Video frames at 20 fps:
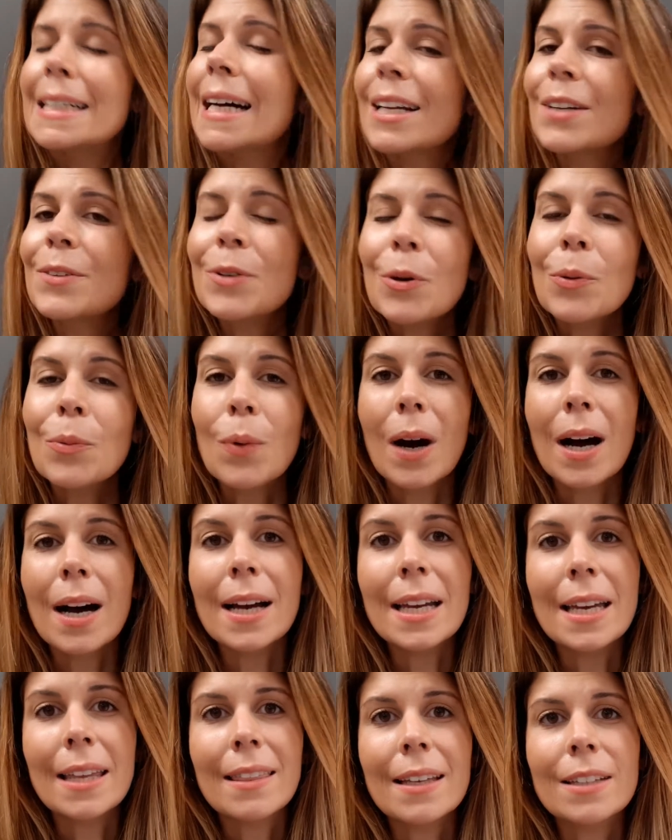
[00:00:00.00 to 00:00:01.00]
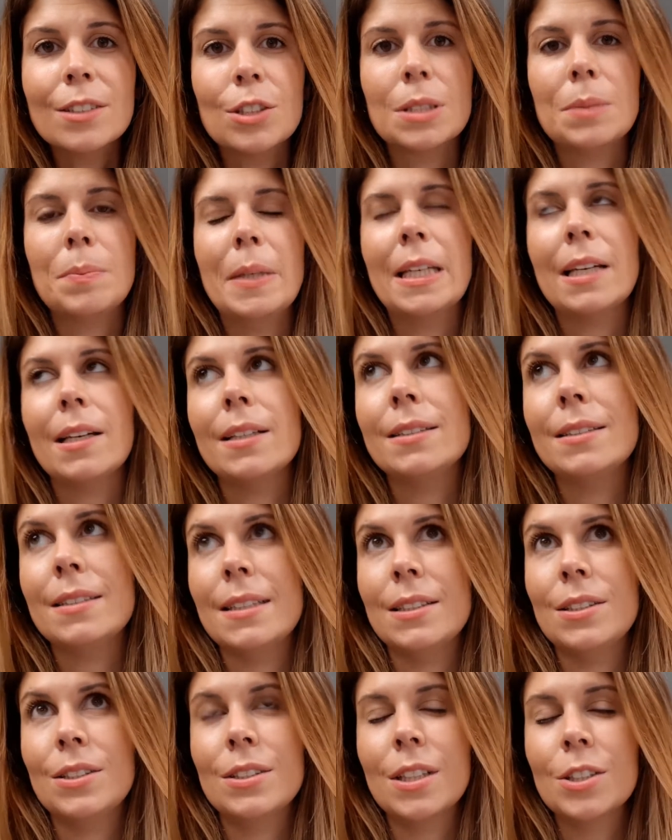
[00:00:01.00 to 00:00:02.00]
I don't know why. I think just because
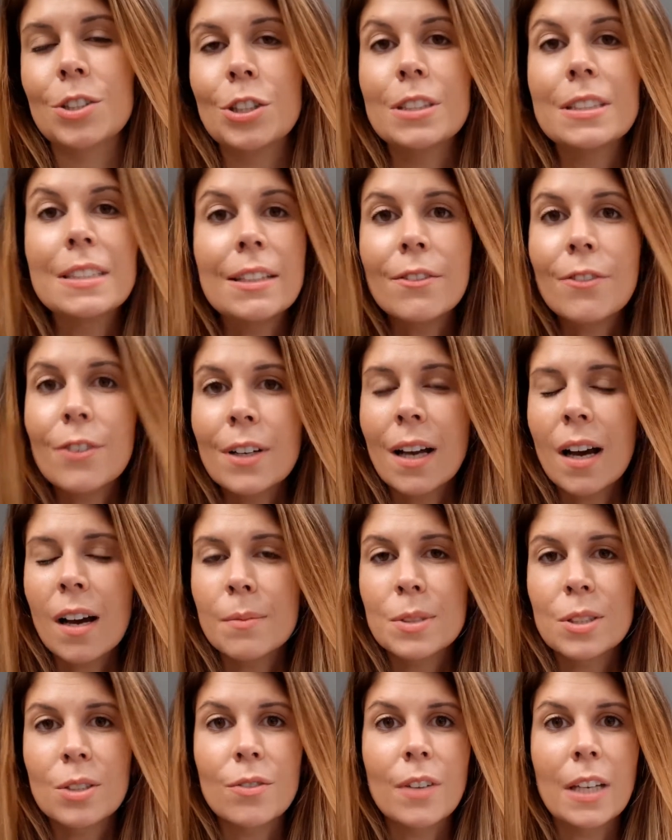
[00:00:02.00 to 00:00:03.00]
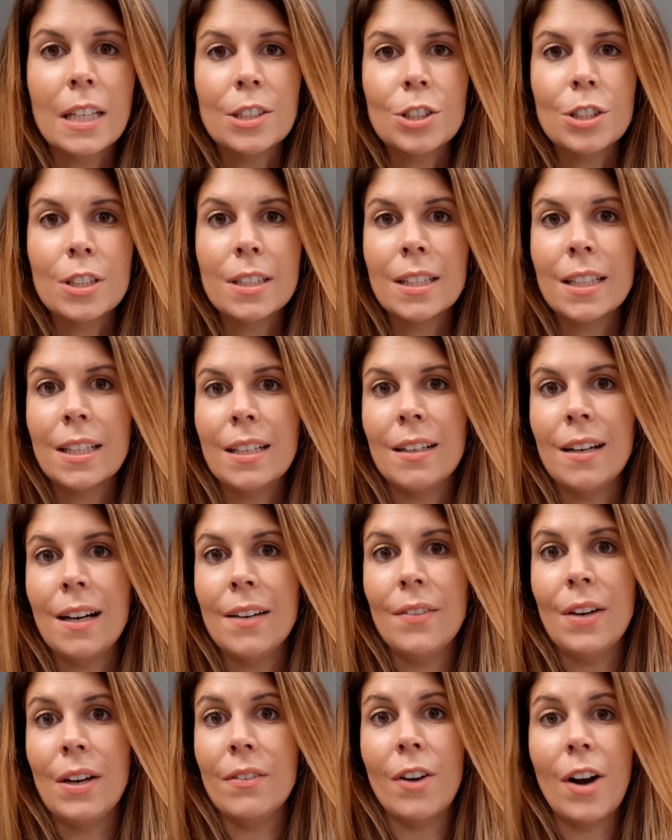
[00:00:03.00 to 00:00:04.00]
it's such a different observation than
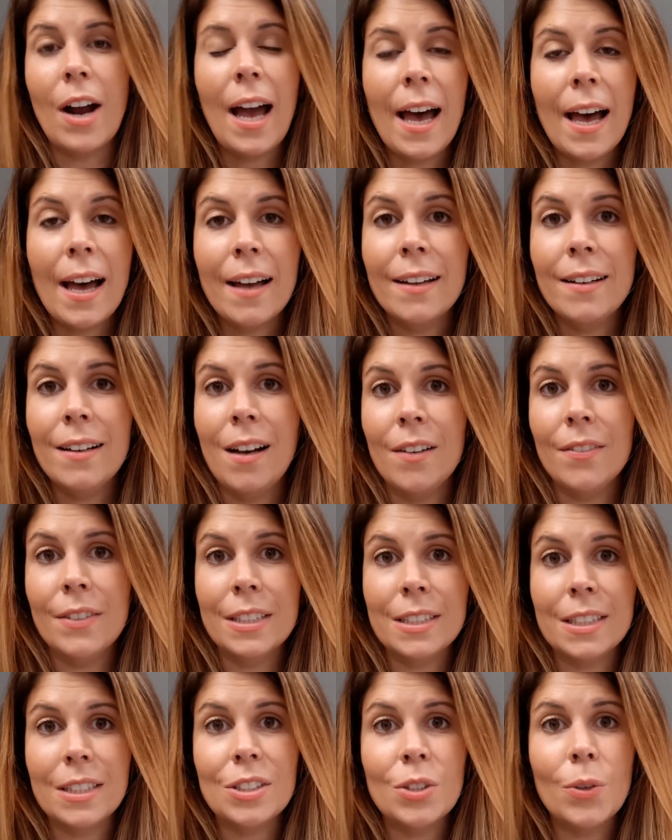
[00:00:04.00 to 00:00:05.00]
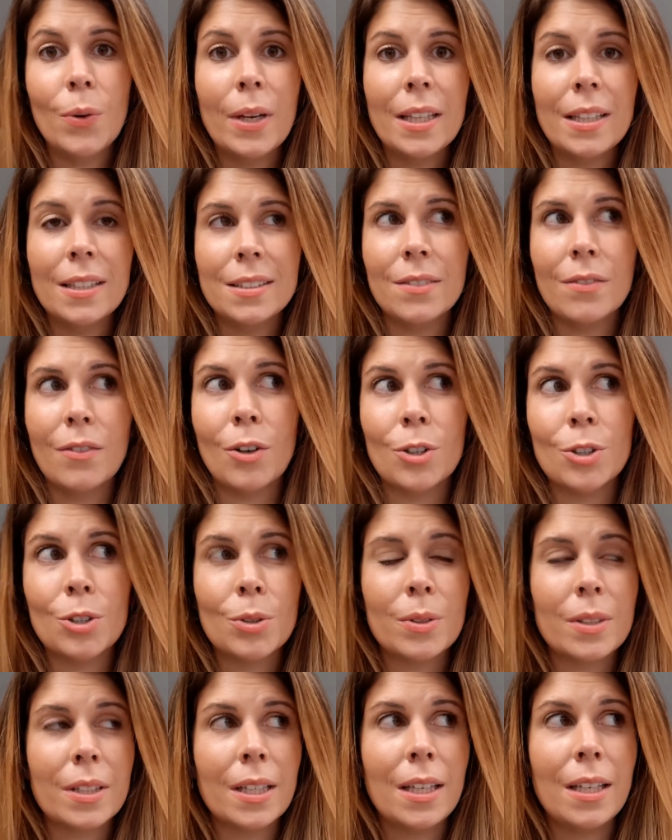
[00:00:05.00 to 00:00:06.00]
I've ever had. Obviously, doing this
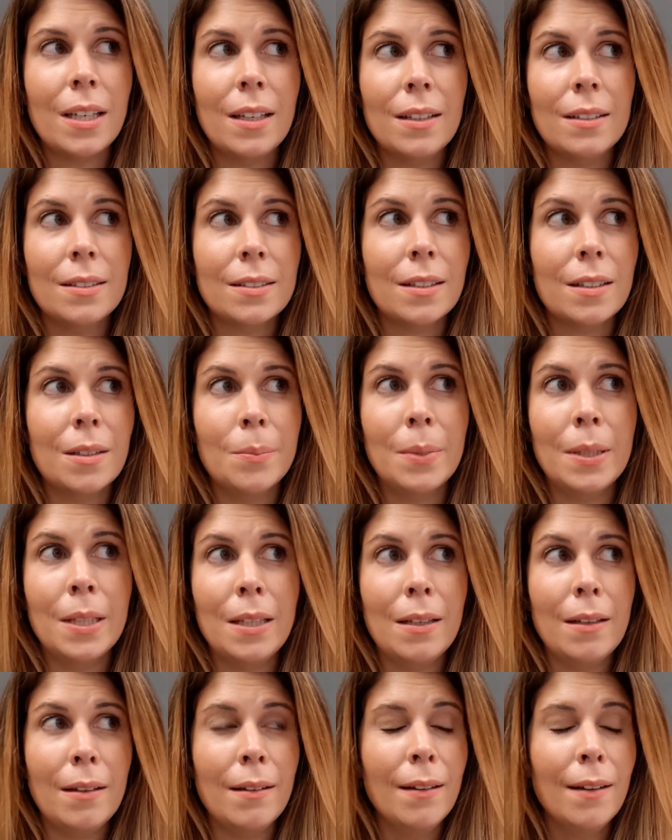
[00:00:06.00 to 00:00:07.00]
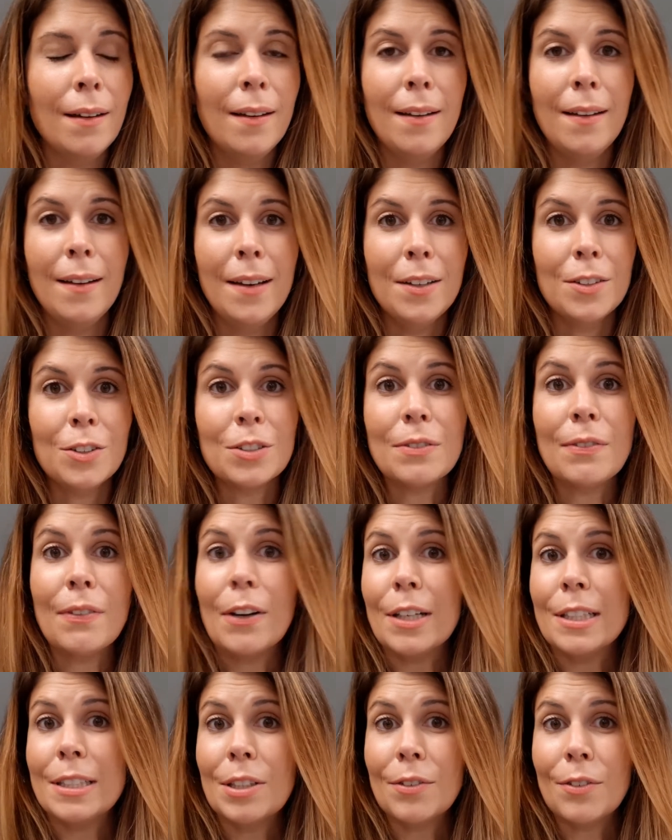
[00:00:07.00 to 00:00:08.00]
virtually is going to be just
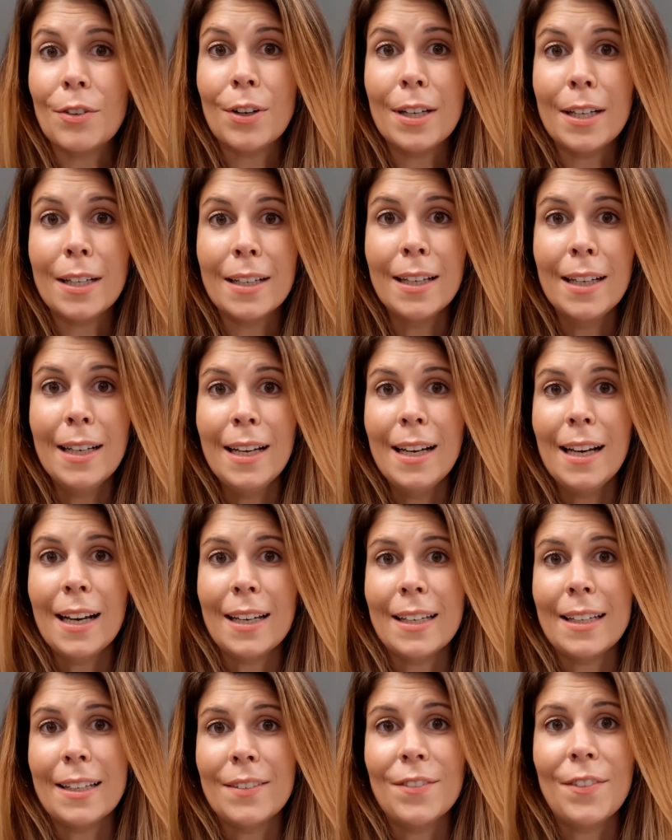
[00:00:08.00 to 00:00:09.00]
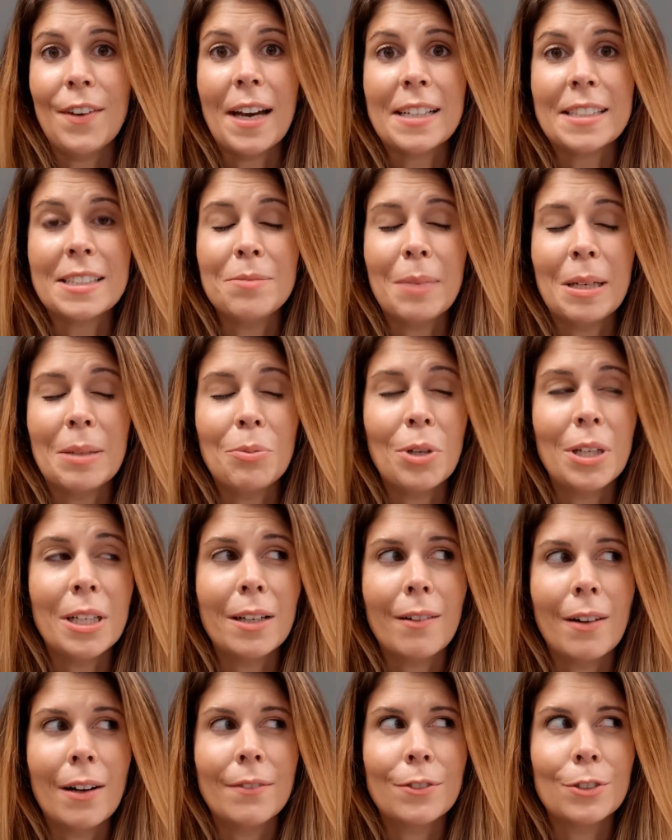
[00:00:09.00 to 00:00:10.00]
very different. I, in fact, in my
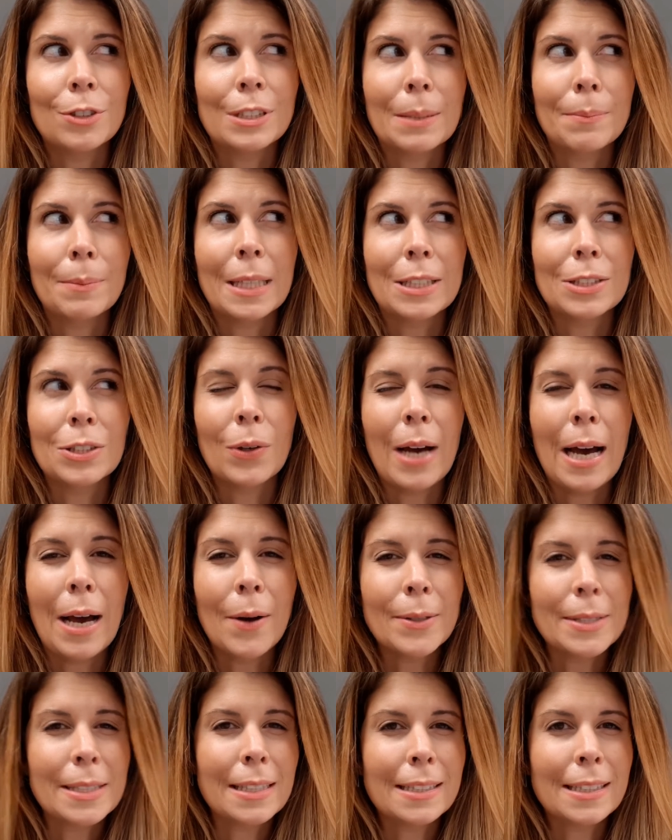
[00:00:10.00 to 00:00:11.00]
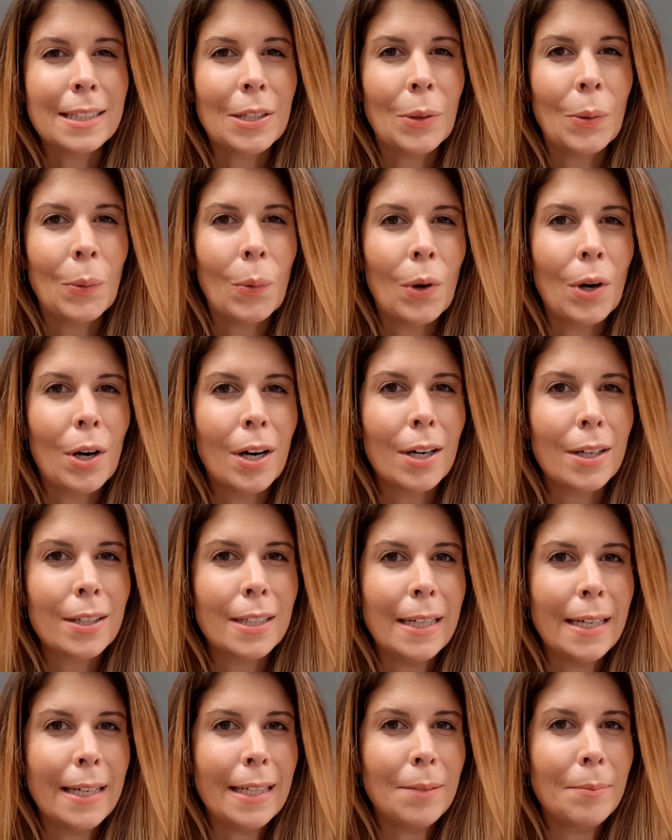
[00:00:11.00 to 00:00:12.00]
pre-conference, I'm like, so how is this going to work?
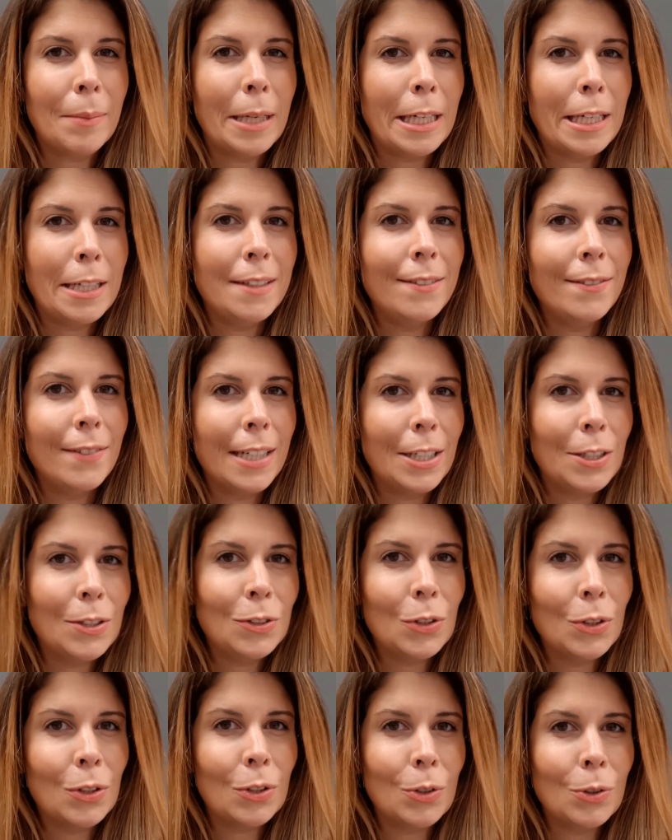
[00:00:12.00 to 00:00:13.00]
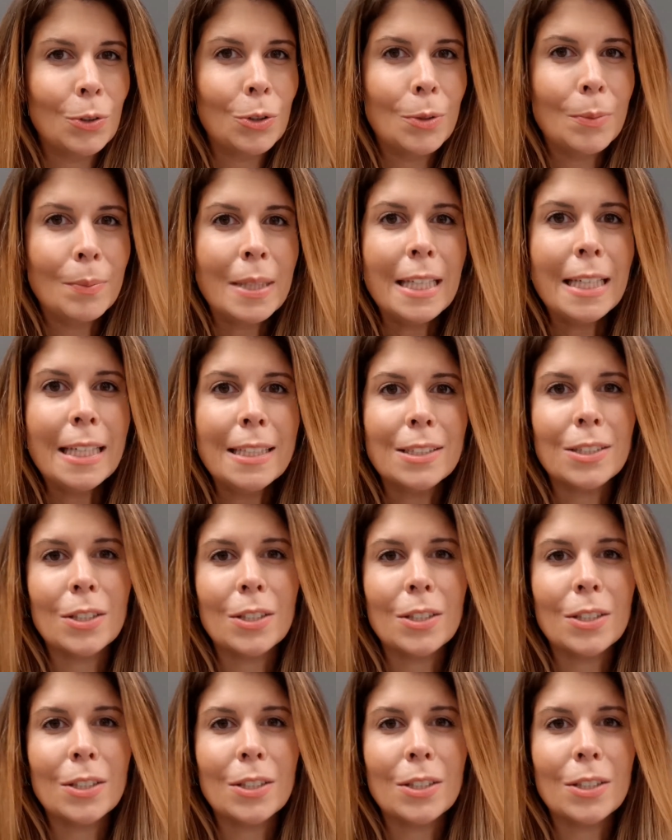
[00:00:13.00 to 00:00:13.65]
Like, am I going to invite you to the Google Meet?